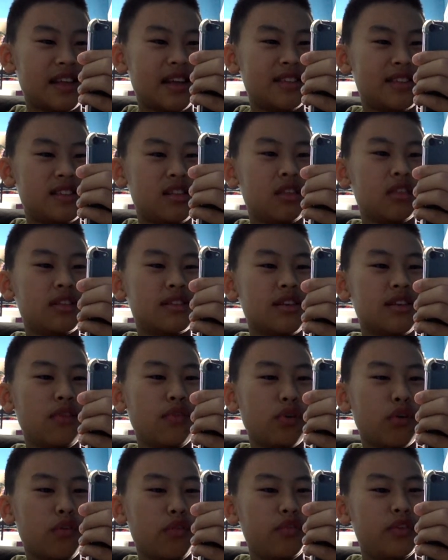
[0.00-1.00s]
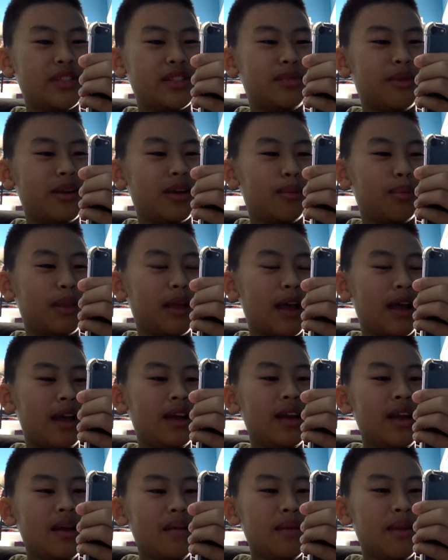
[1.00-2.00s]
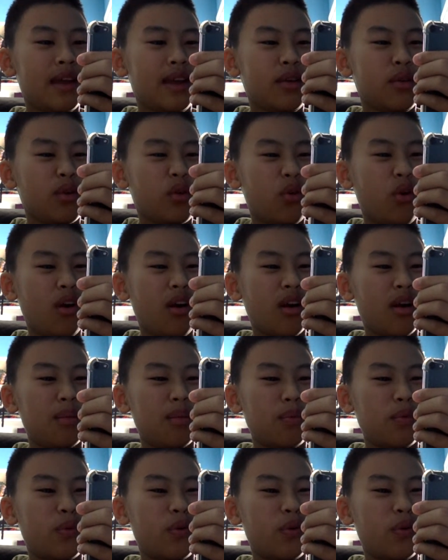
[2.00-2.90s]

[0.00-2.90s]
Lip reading: and certain software fees may apply, may require